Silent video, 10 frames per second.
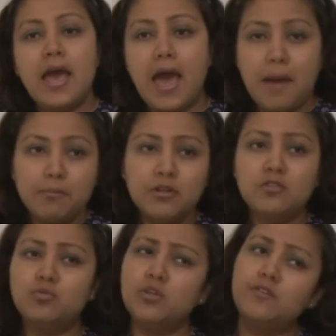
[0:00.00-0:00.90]

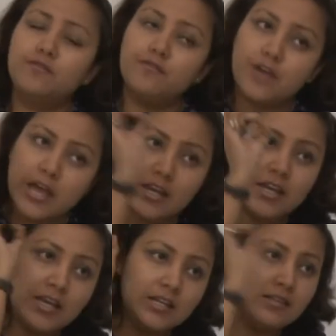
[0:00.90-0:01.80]
happens with very
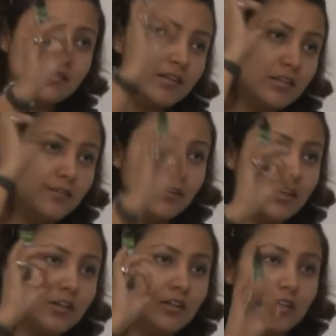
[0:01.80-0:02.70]

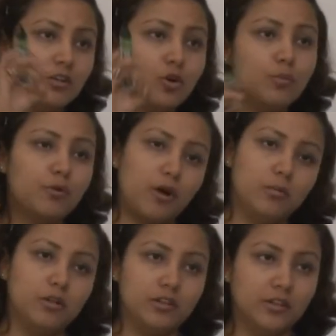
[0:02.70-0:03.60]
insignificantly low
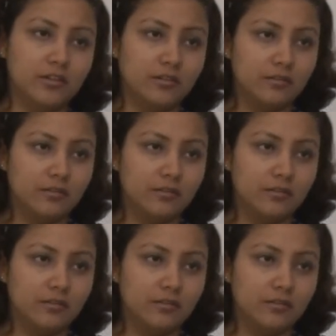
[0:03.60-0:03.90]
probability.